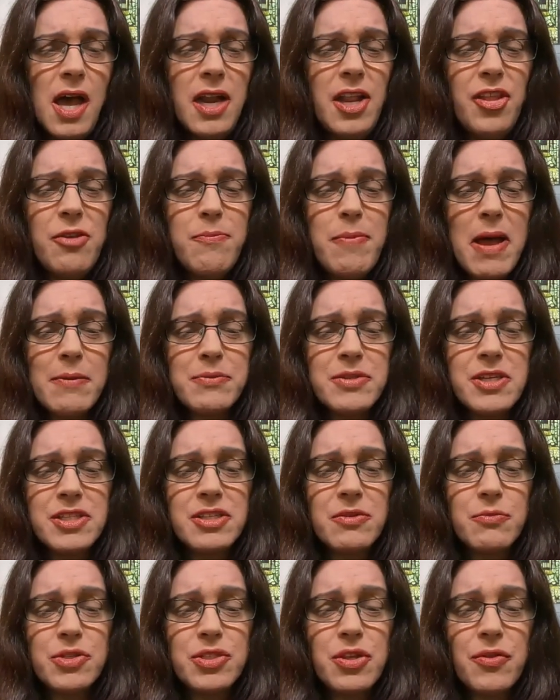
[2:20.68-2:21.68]
Another
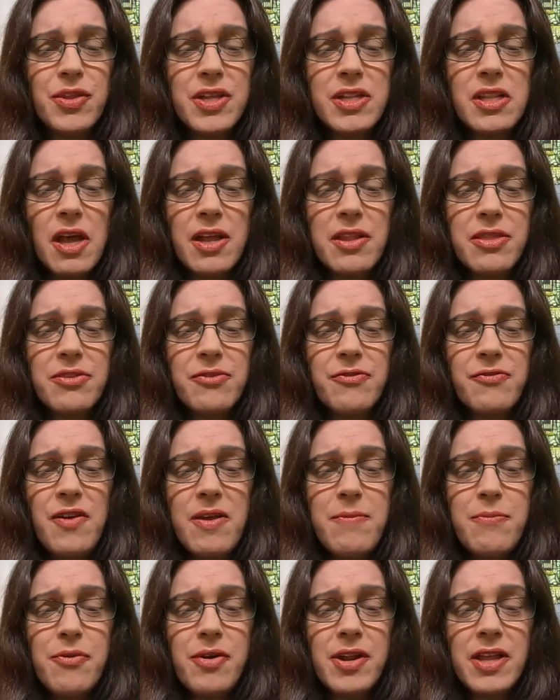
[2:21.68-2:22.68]
baptism was on the 9th of
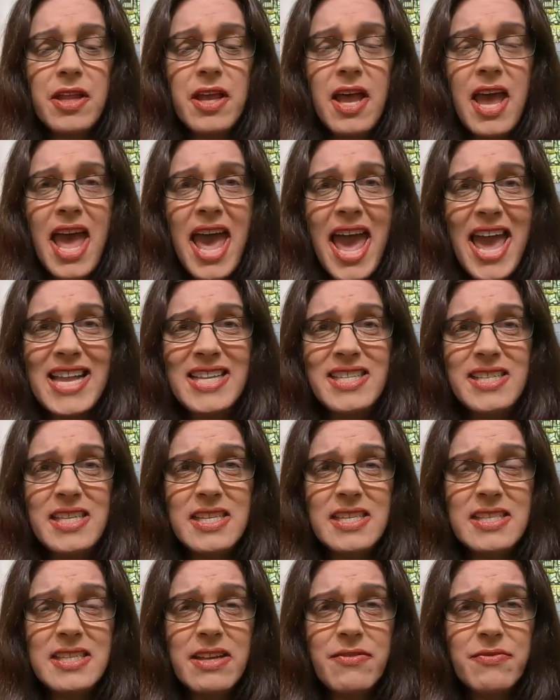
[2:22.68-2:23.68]
February,
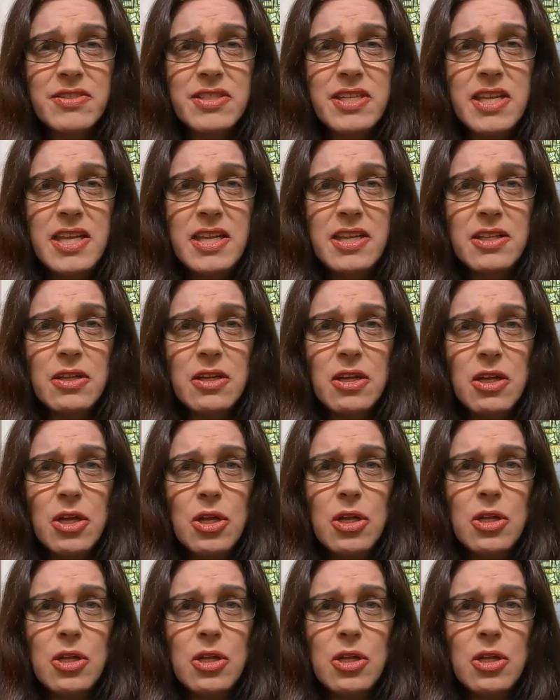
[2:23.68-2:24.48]
1817,